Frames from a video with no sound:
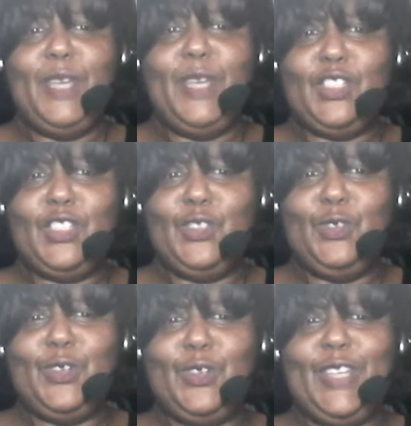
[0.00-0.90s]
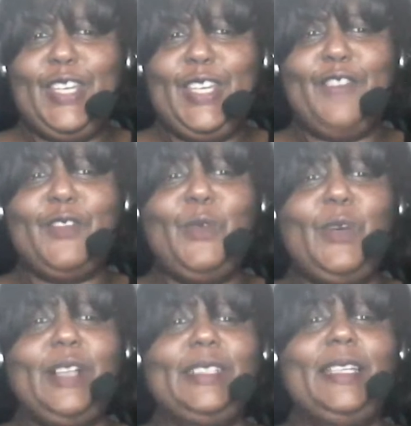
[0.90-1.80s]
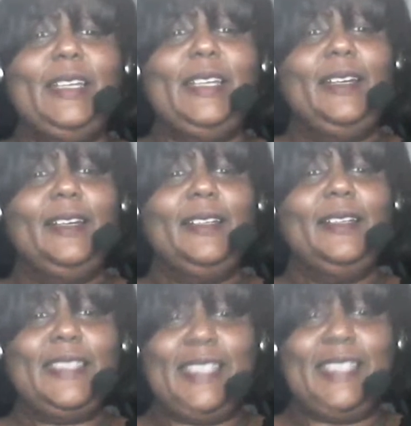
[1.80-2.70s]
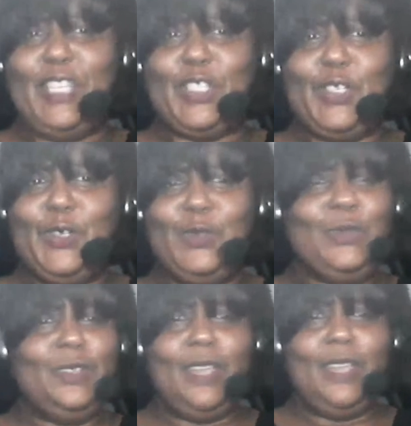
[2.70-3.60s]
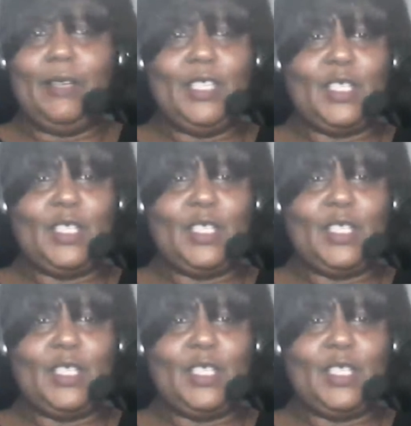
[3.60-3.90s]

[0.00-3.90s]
and make sure that everyone stay tuned.